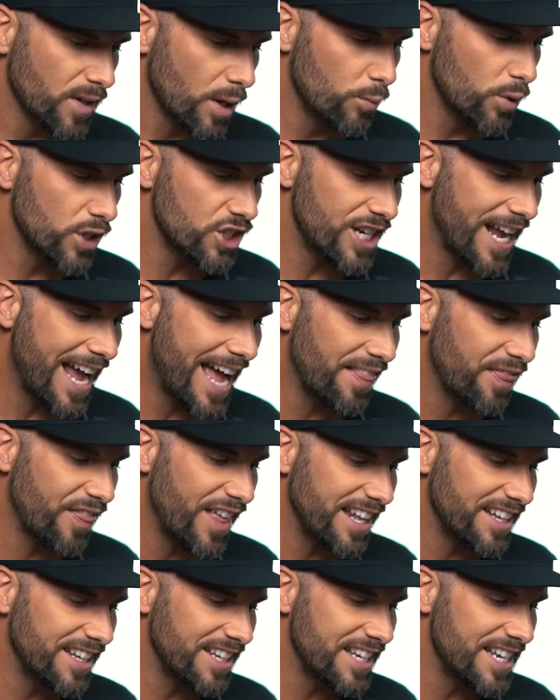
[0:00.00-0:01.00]
which had
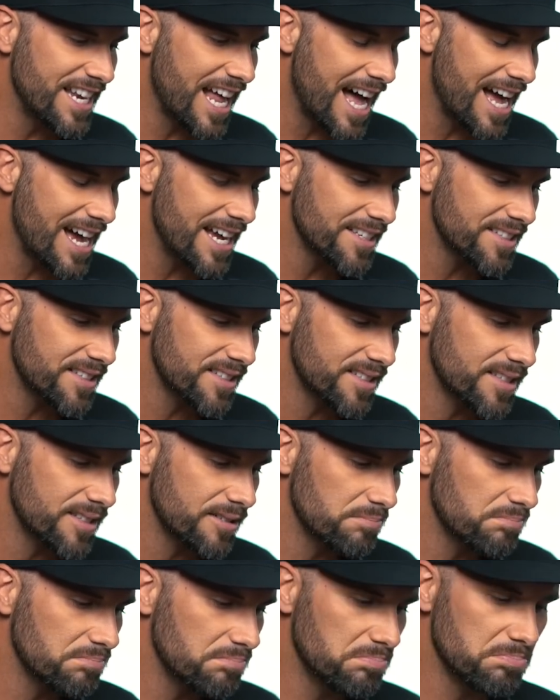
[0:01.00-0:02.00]
that
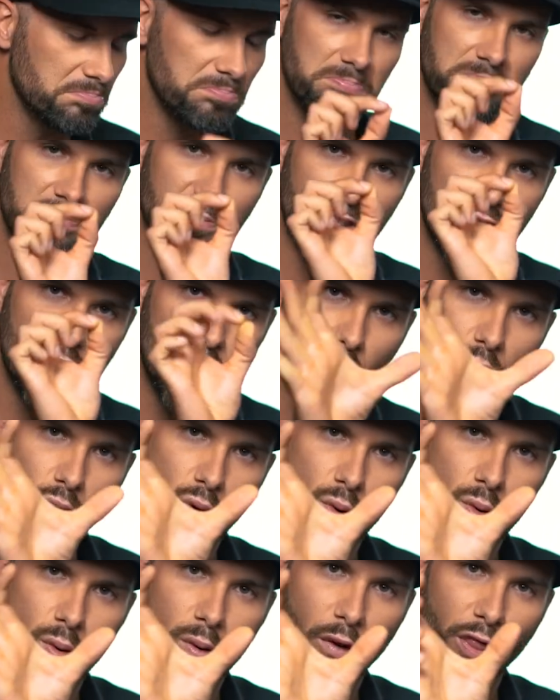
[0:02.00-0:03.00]
nice
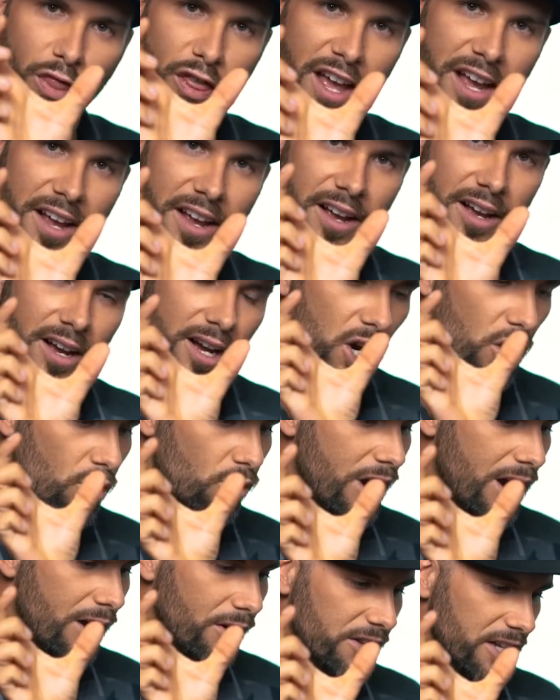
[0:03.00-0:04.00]
thing
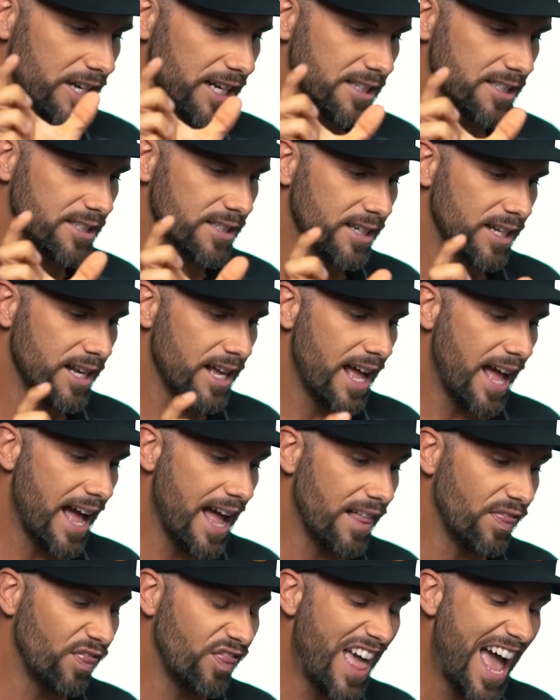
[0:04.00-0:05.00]
around it.
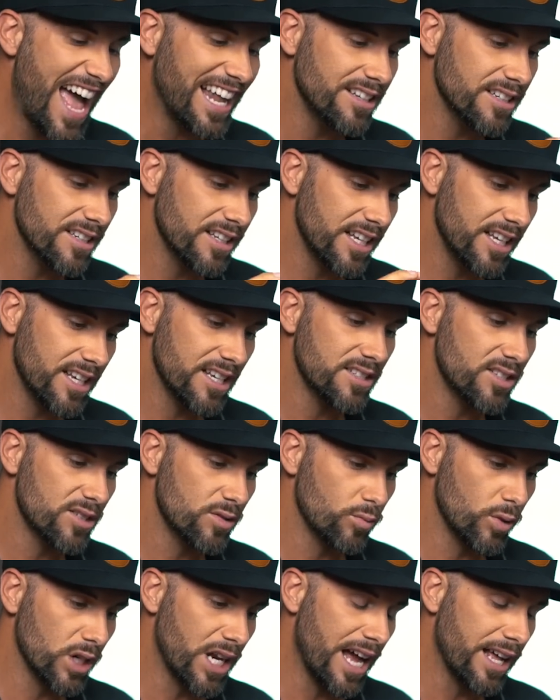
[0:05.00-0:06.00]
And that is
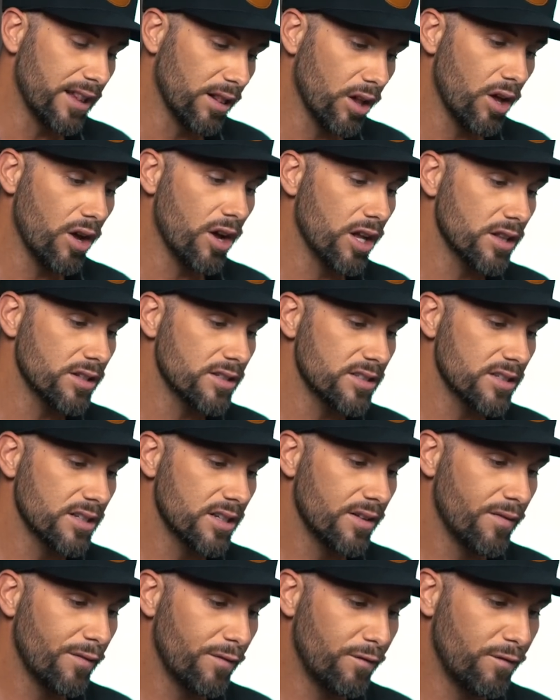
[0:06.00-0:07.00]
what I learned,
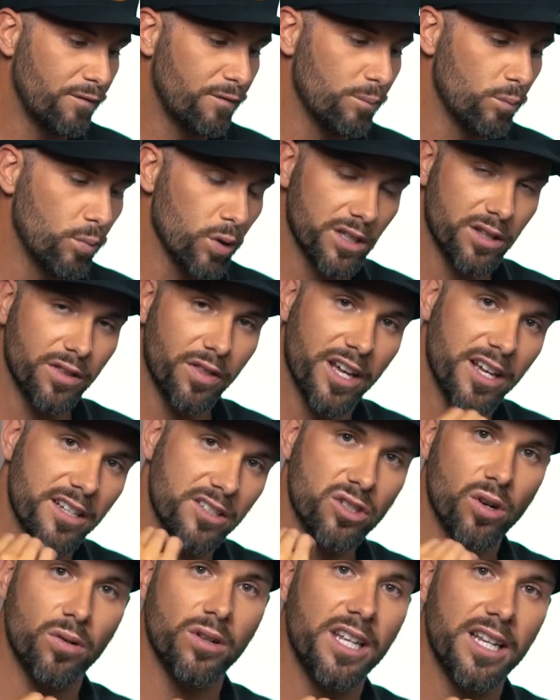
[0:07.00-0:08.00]
what the
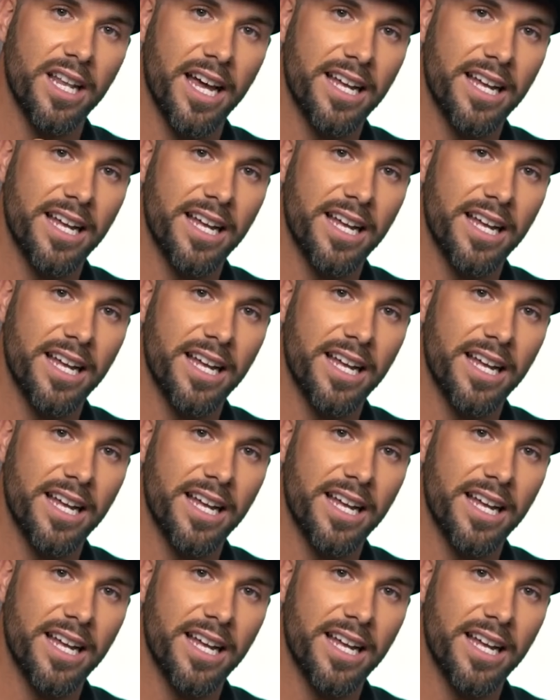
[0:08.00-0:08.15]
Sony